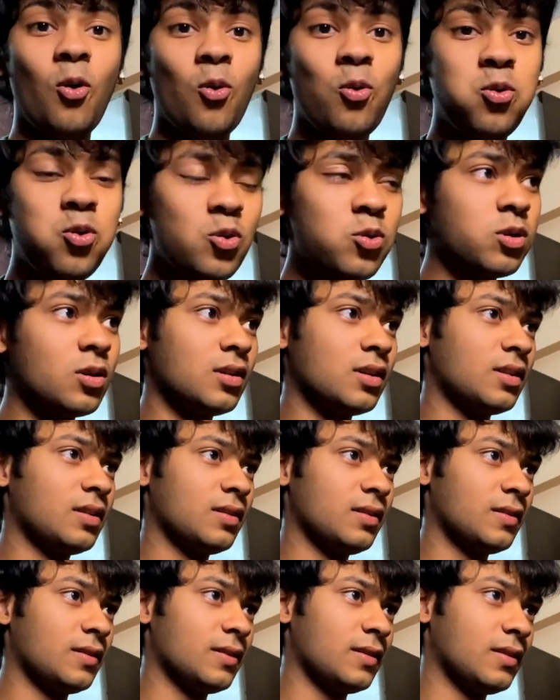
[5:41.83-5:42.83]
Whew.
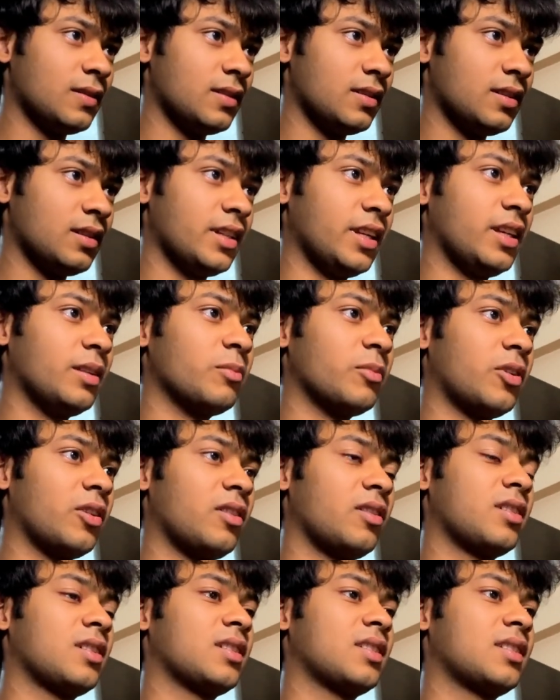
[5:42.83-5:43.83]

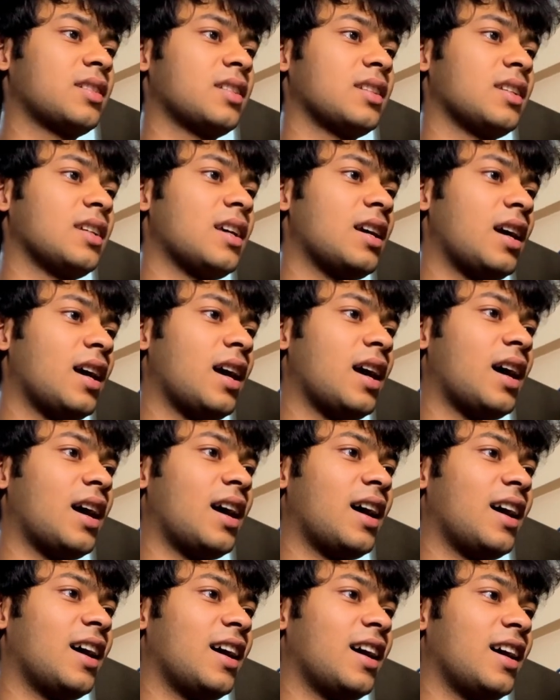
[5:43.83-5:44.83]
Inbox
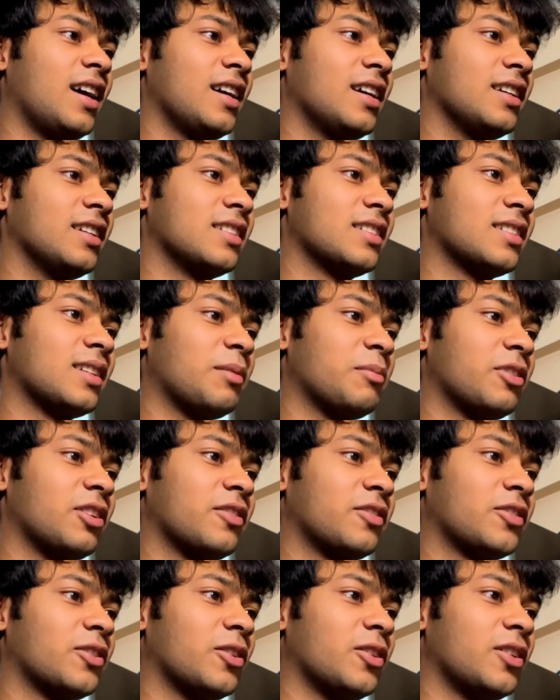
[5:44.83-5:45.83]
and Summer
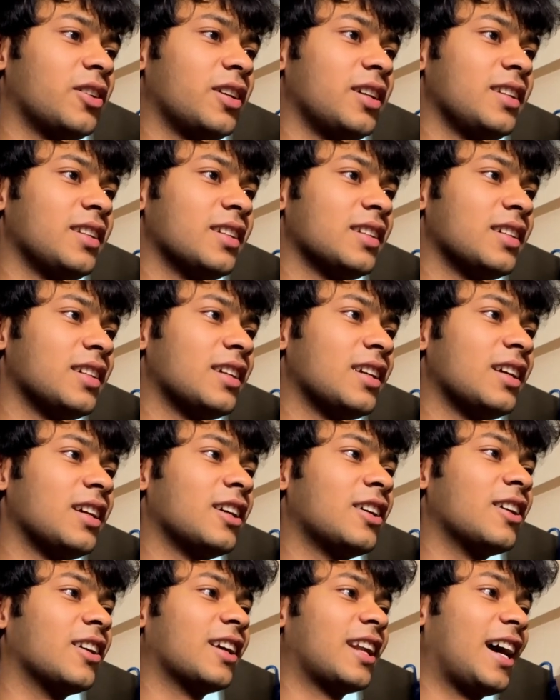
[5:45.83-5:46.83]
of Code.
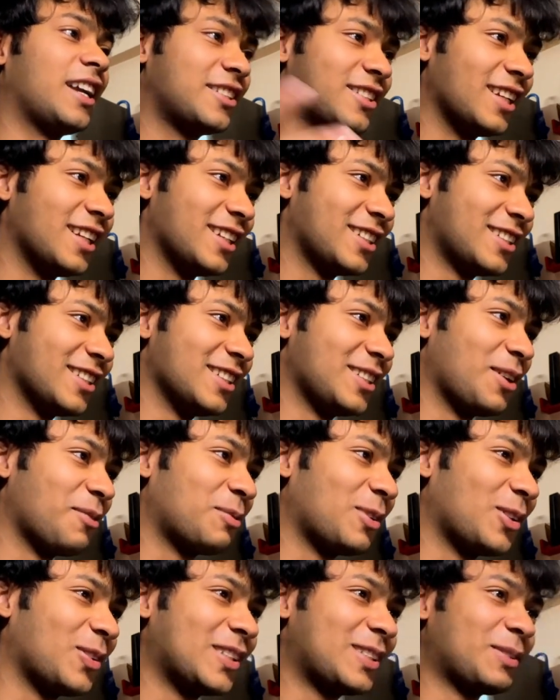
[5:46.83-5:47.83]
Congratulations, your
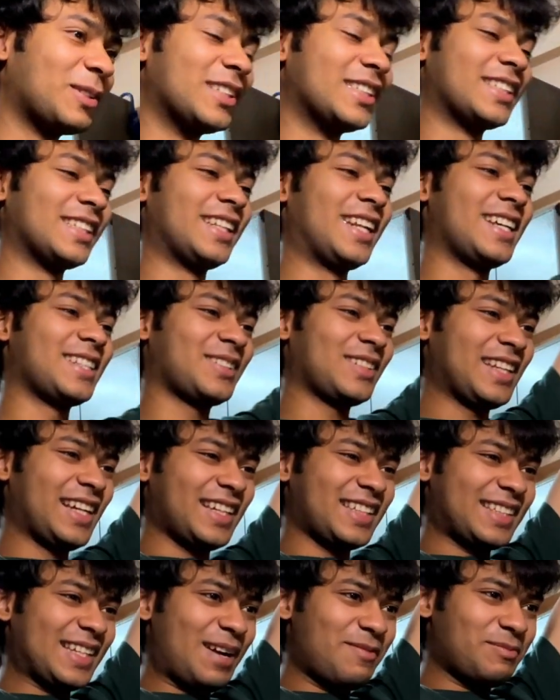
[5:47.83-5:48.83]
proposal has been
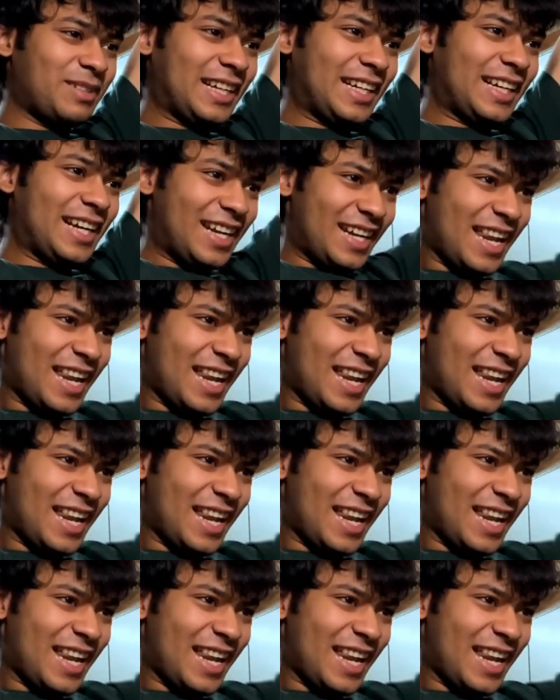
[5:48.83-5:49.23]
accepted.